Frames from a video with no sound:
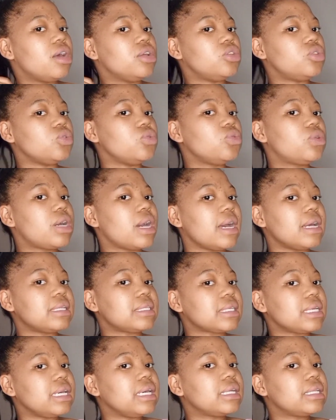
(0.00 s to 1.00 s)
do cut
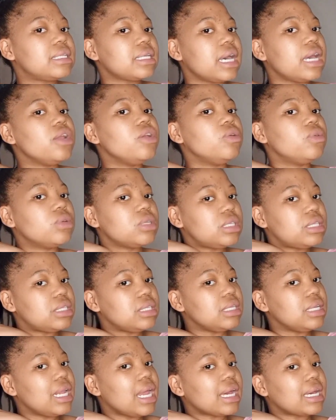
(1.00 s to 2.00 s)
it, and you will
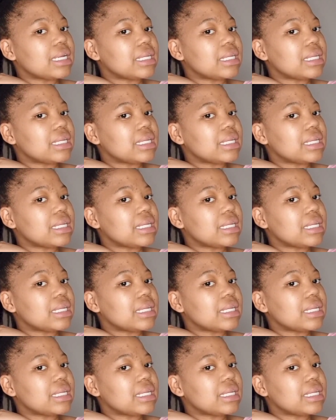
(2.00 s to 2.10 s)
see, like,